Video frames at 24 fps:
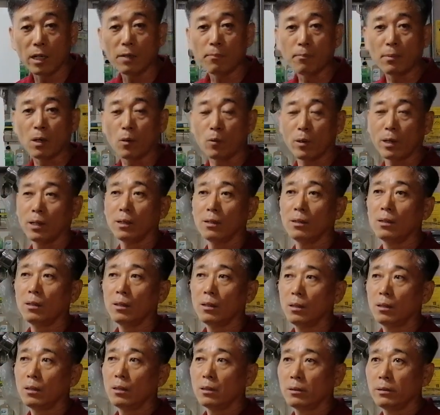Halimbawa,
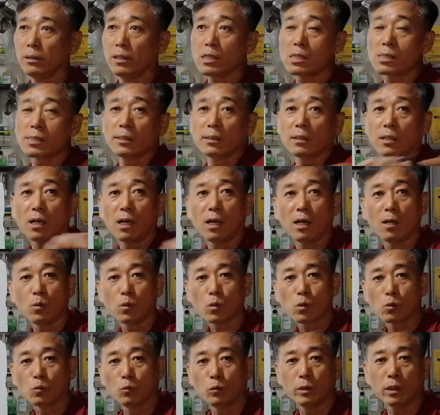this is the
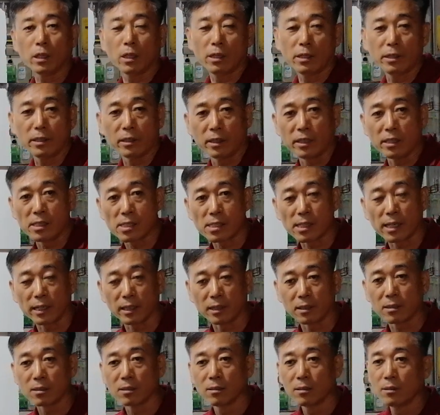house we are here
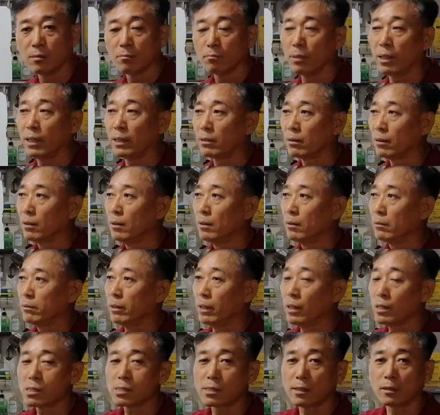inside. But
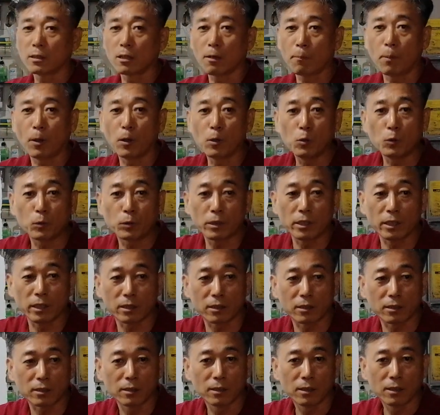there is still the
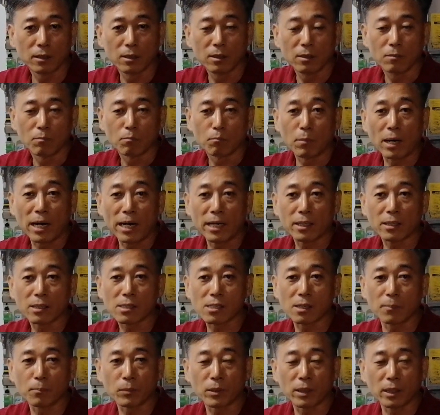polluted by
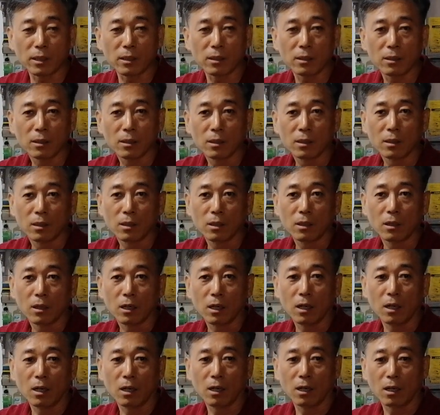something
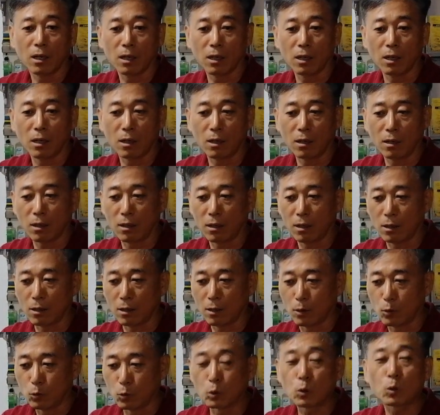
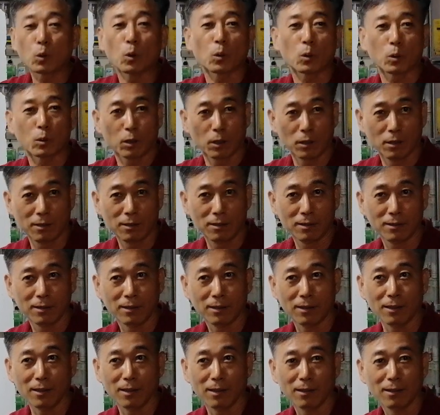utot.
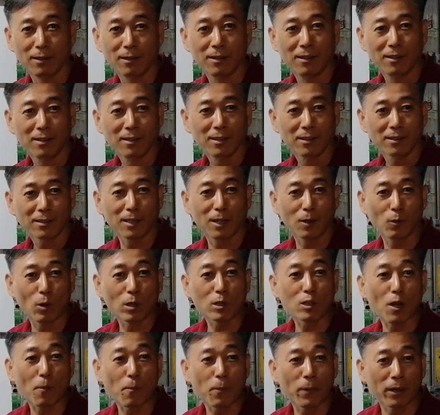Then
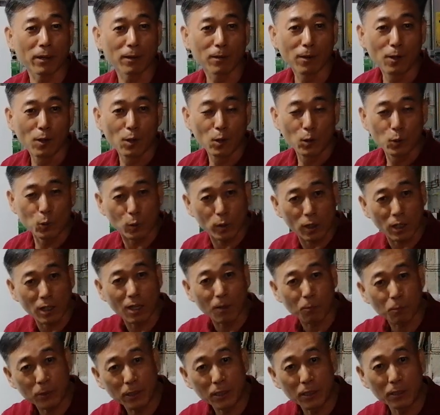what happened? You
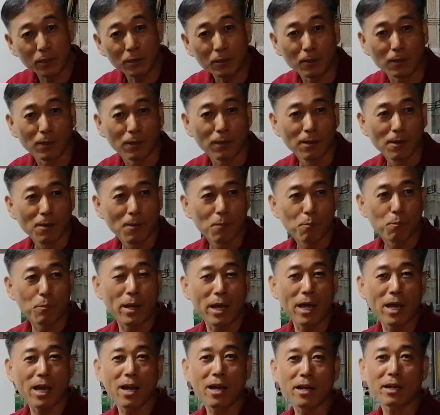cannot be here.
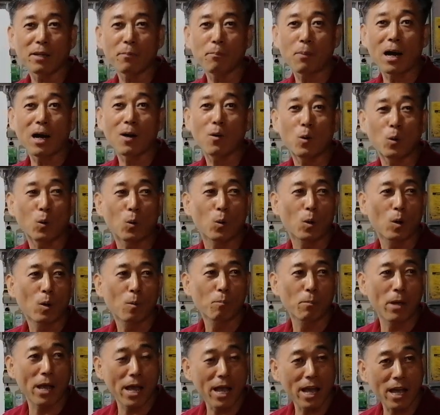Very baho.
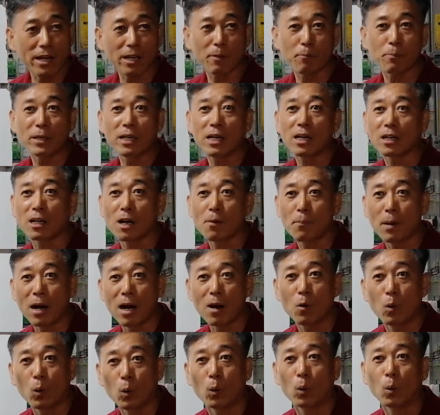Very pinaka
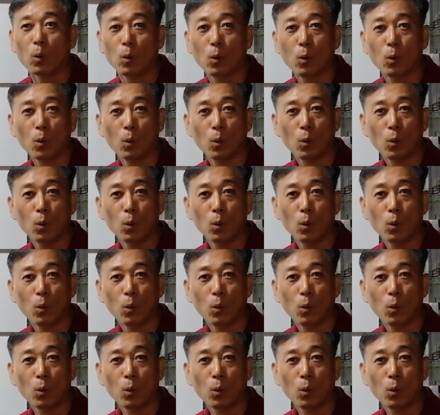baho.